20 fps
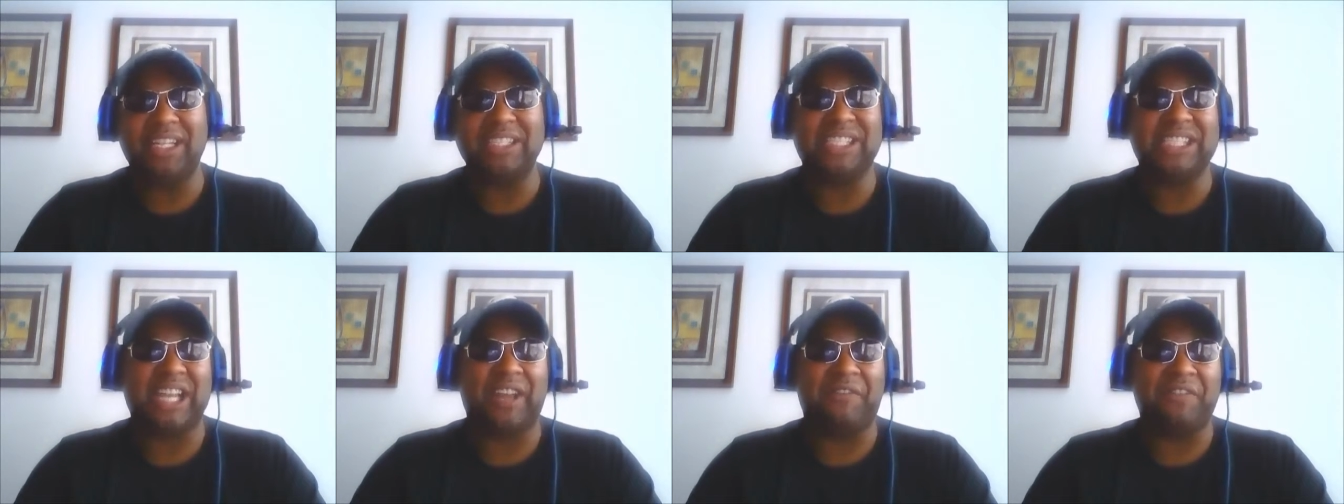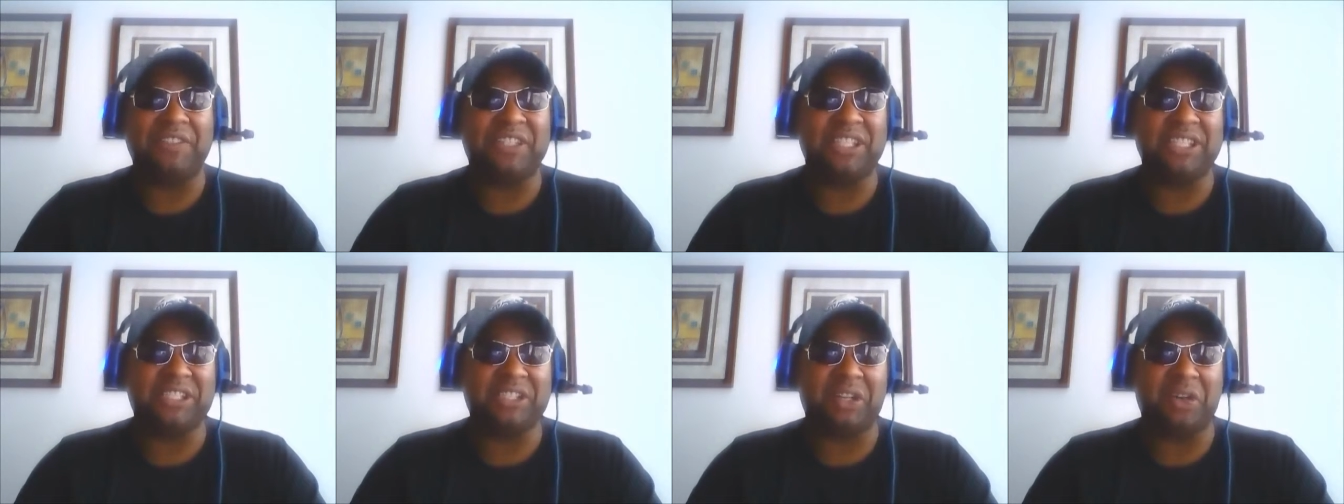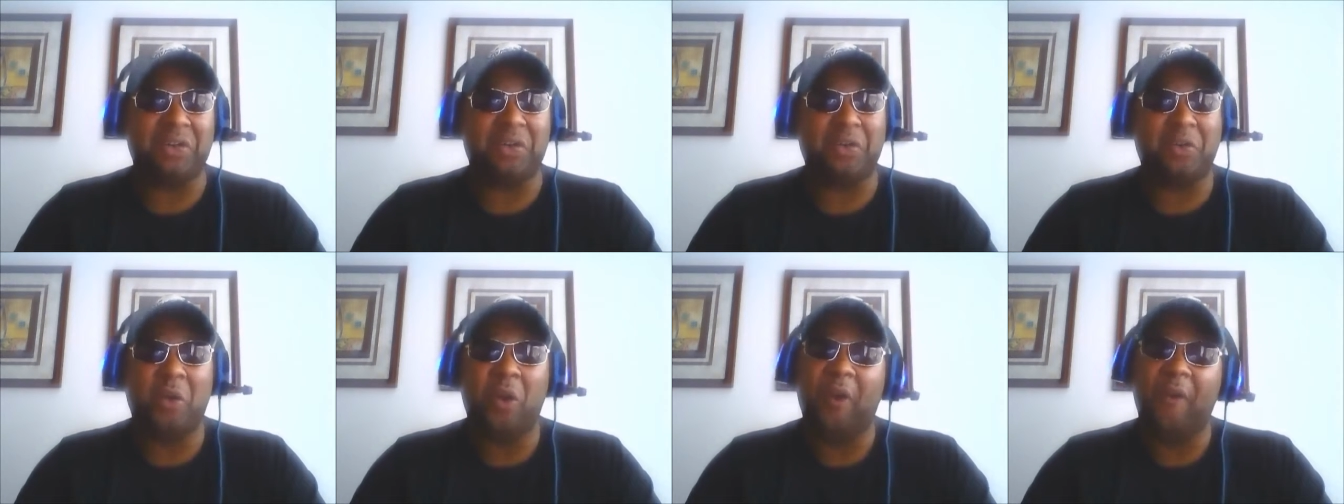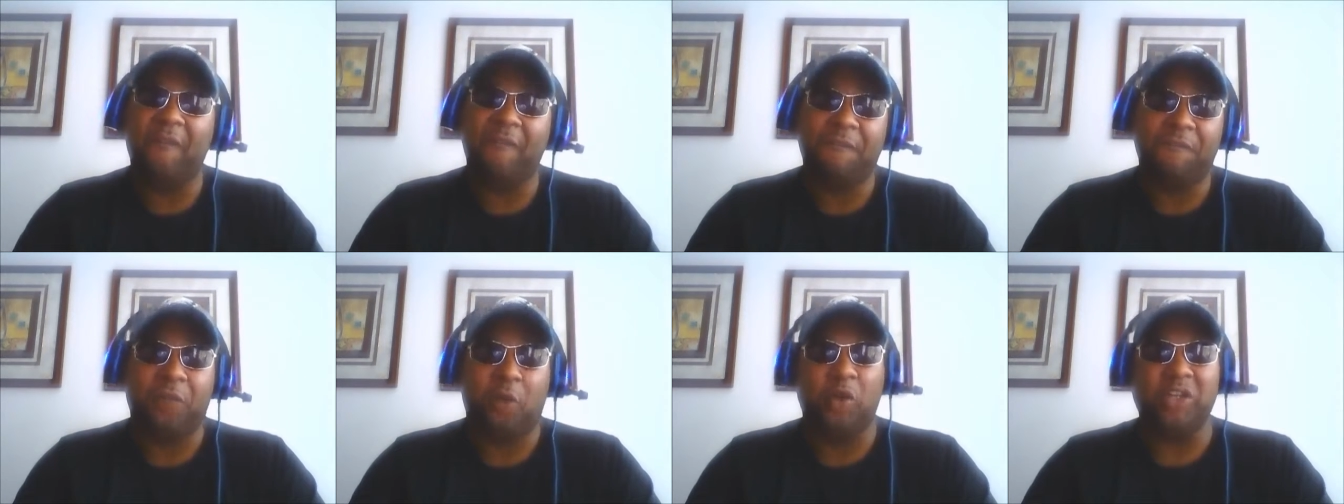San Francisco
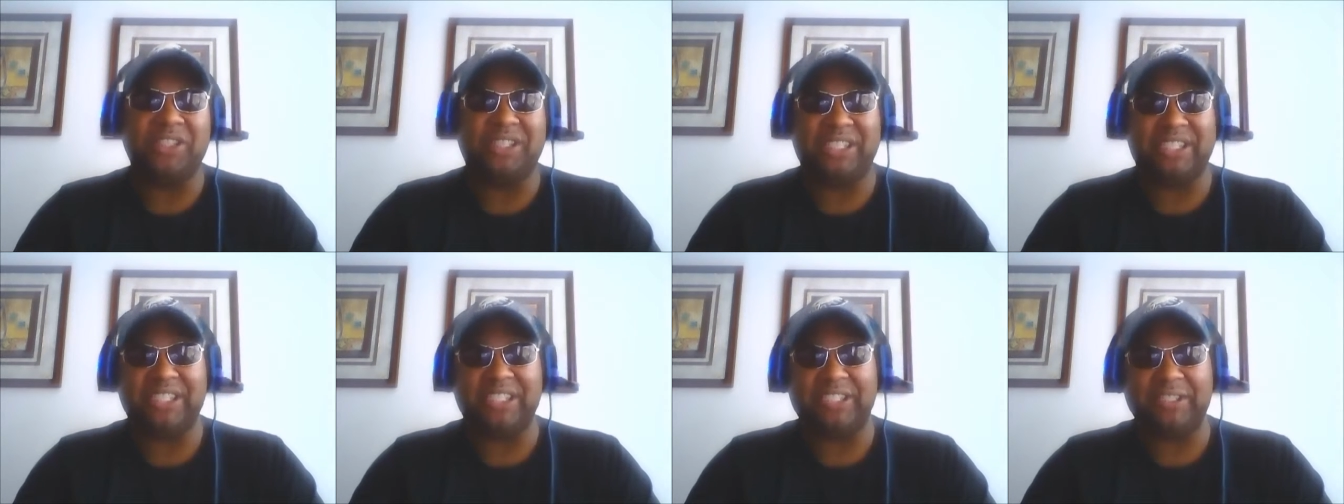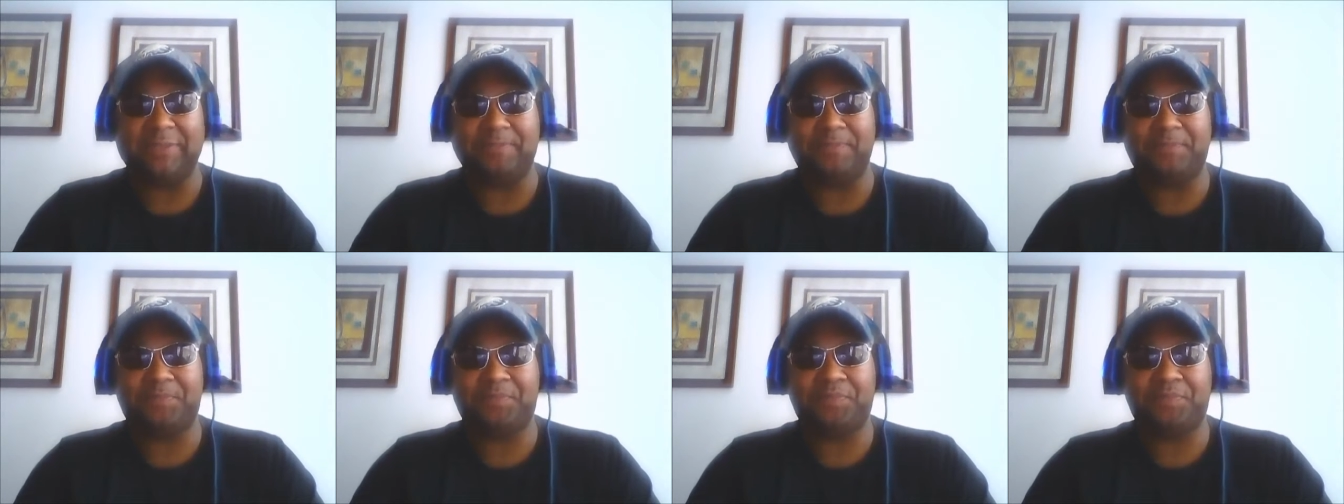14.